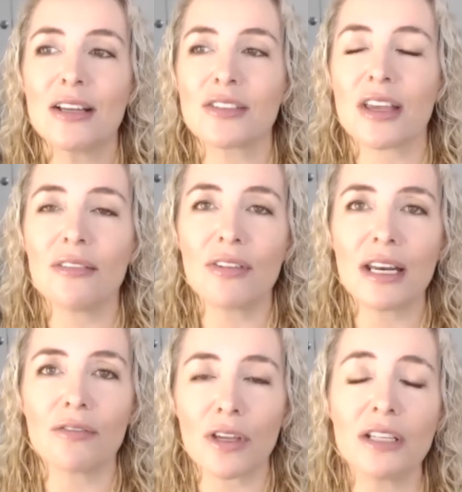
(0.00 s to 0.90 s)
so even
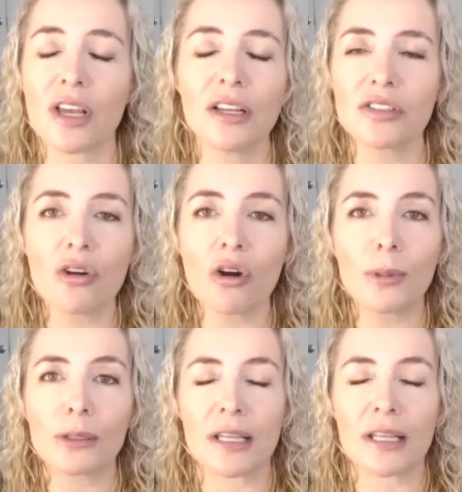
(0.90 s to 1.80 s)
if it's
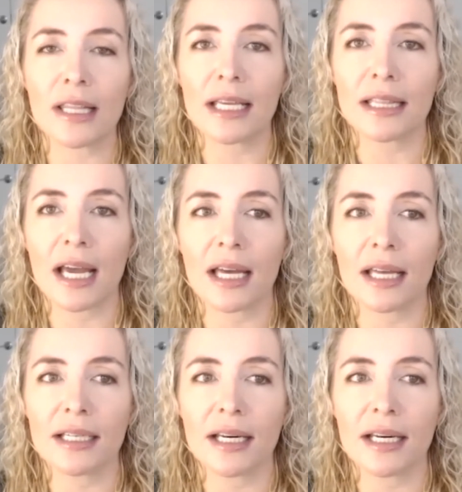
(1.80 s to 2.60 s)
normal to think that